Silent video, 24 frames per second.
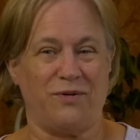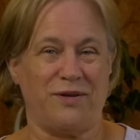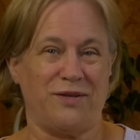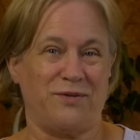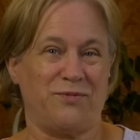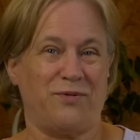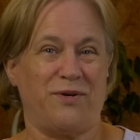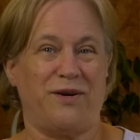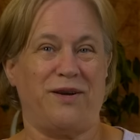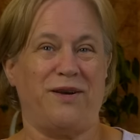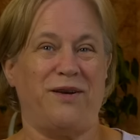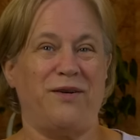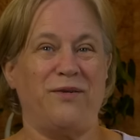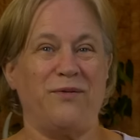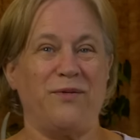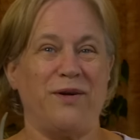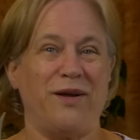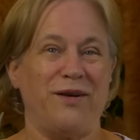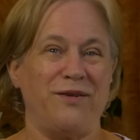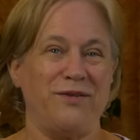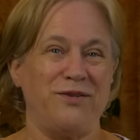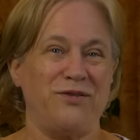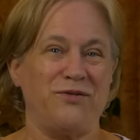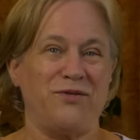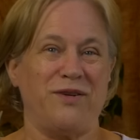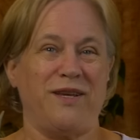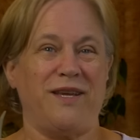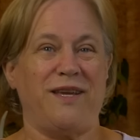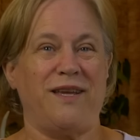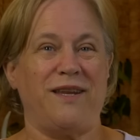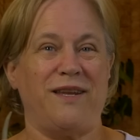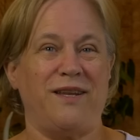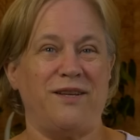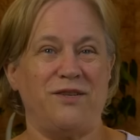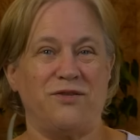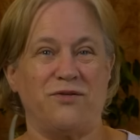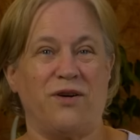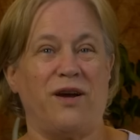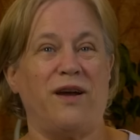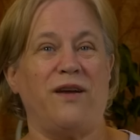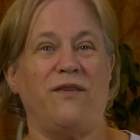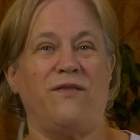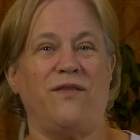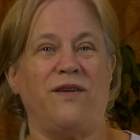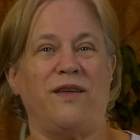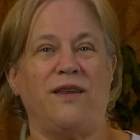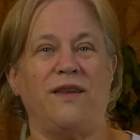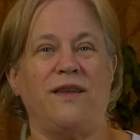was running around drinking and
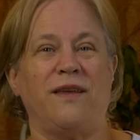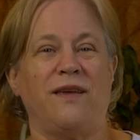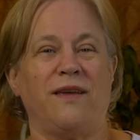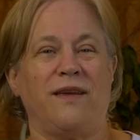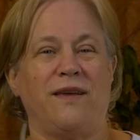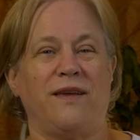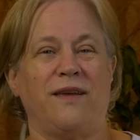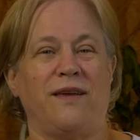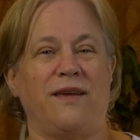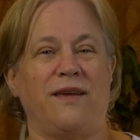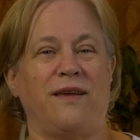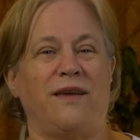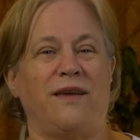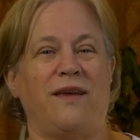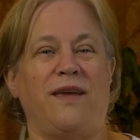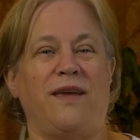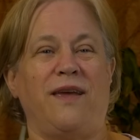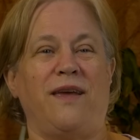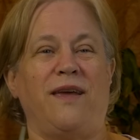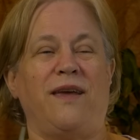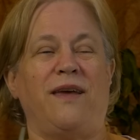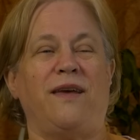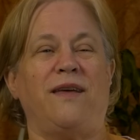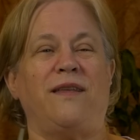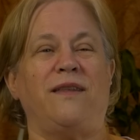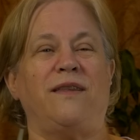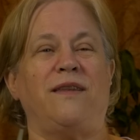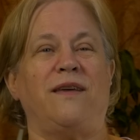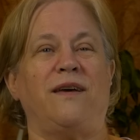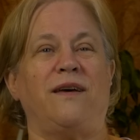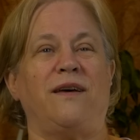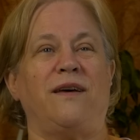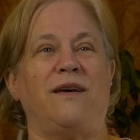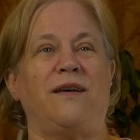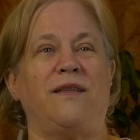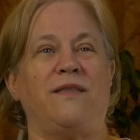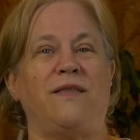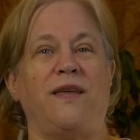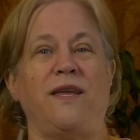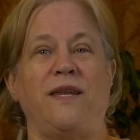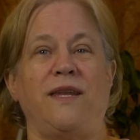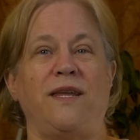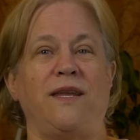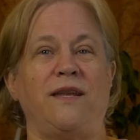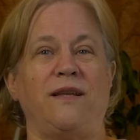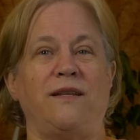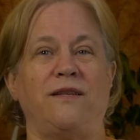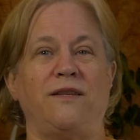driving, and uh, they
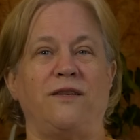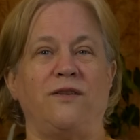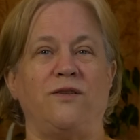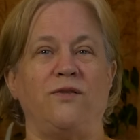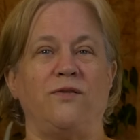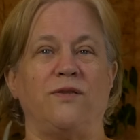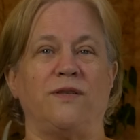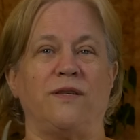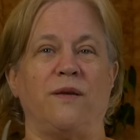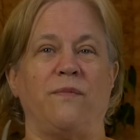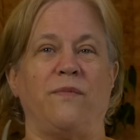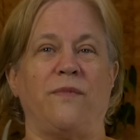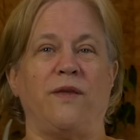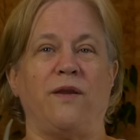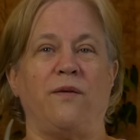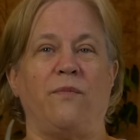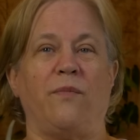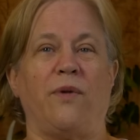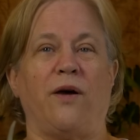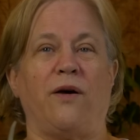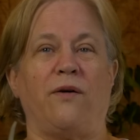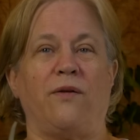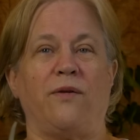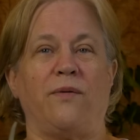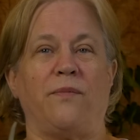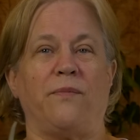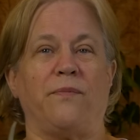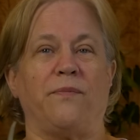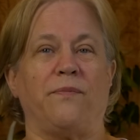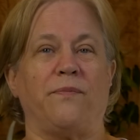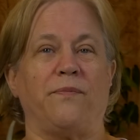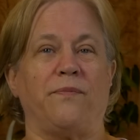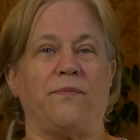needed to do something about him.